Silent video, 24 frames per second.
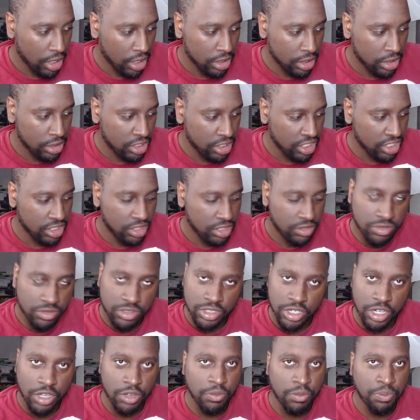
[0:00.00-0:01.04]
just, you
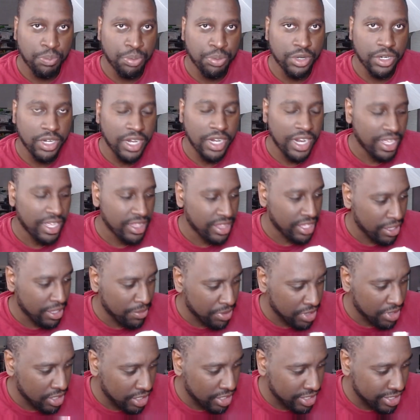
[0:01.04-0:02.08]
know, putting it out there
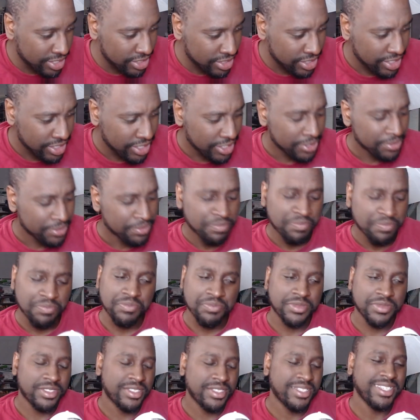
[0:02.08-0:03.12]
because
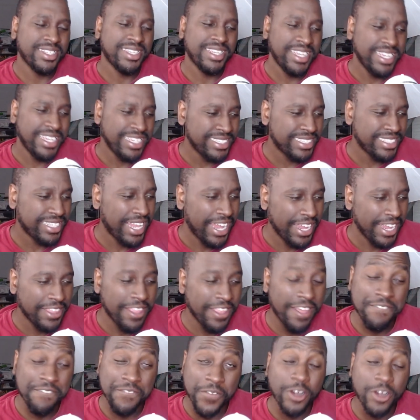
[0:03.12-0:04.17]
it's like
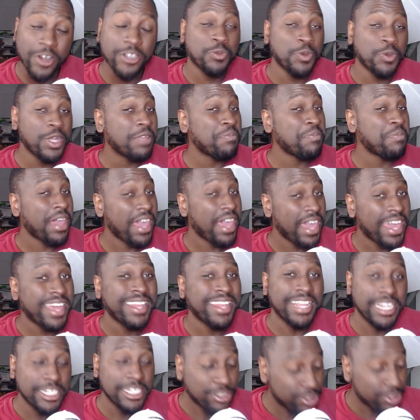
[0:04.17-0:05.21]
that first week, man,
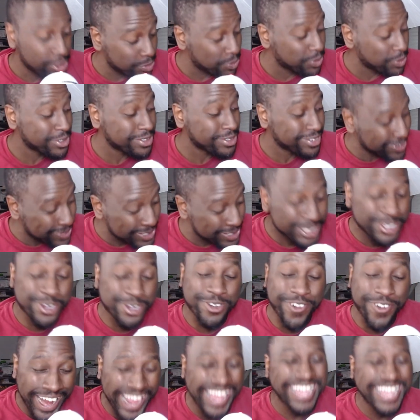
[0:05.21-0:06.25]
interest was
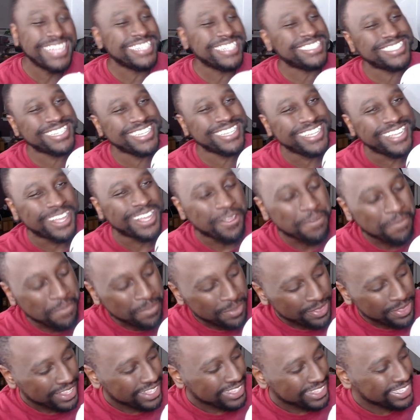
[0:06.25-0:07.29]
crazy.
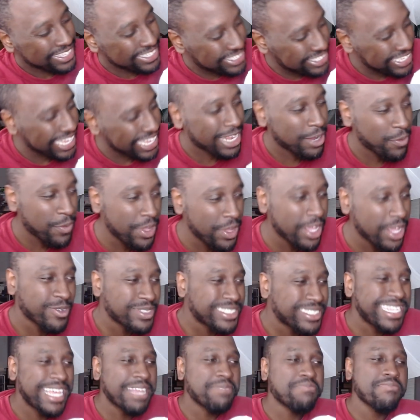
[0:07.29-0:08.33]
The second week it
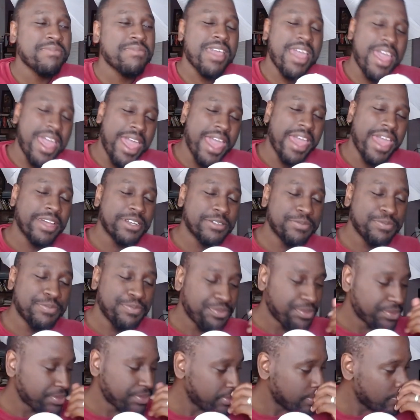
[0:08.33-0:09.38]
was like, nah.
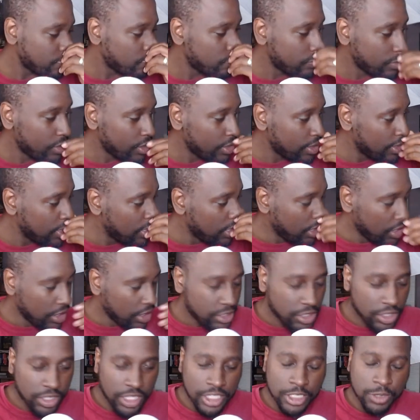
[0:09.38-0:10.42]

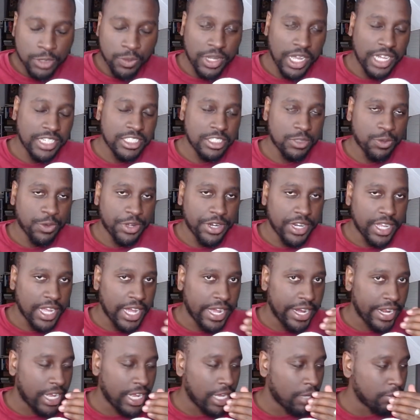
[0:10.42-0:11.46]
So this week I just want to kind
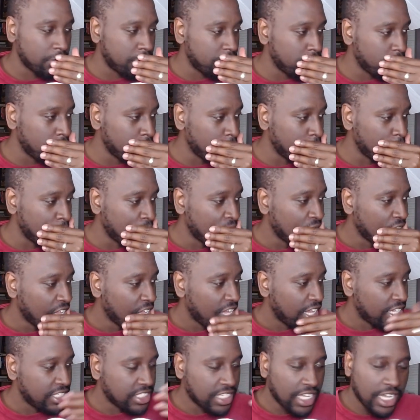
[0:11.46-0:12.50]
of come to you
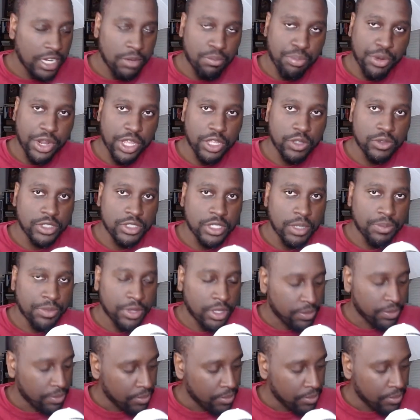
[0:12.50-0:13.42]
and just kind of bring you something.